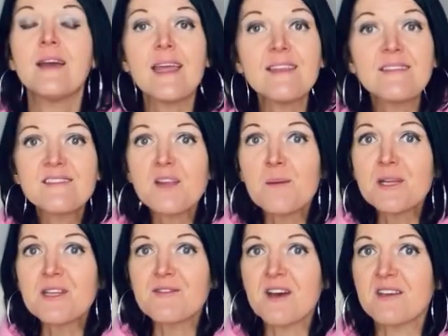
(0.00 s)
In some
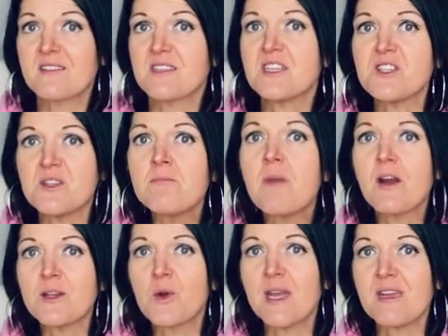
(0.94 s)
universities, you
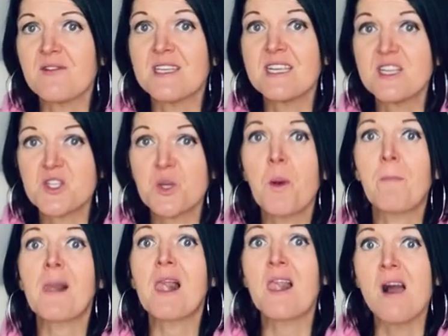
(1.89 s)
might not even need to
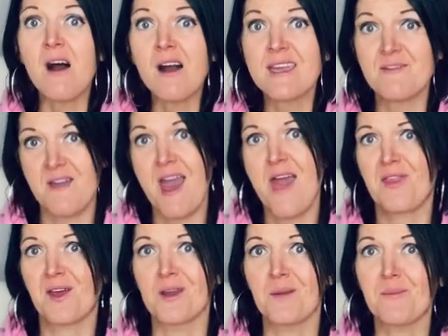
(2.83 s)
apply for
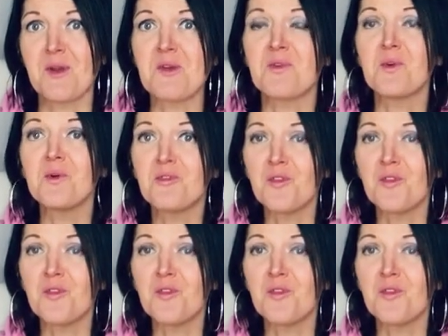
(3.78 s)
ethical approval